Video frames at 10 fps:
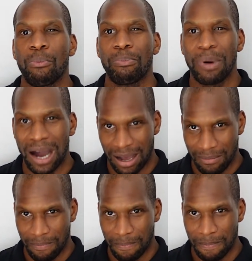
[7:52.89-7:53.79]
But
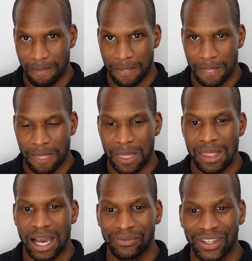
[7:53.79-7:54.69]

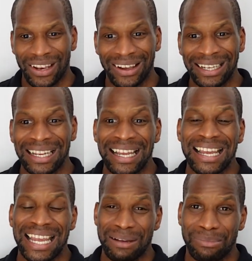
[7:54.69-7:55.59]
underlying,
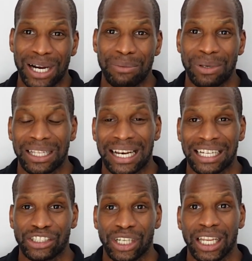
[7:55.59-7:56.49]
it might be that
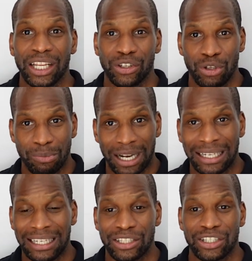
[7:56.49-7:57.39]
actually you might
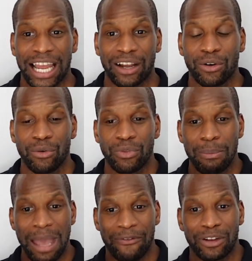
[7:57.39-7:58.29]
need to tackle, the
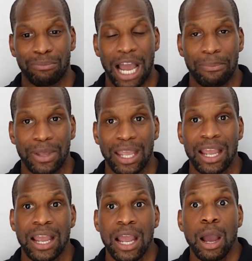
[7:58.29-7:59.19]
method might be
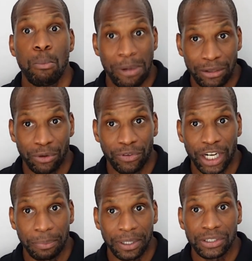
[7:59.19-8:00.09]
manual
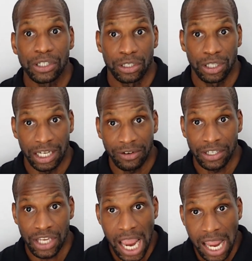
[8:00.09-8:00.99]
therapies, dare I
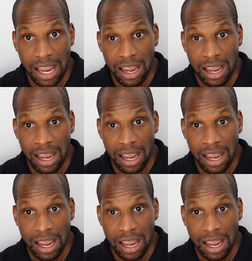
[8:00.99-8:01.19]
say,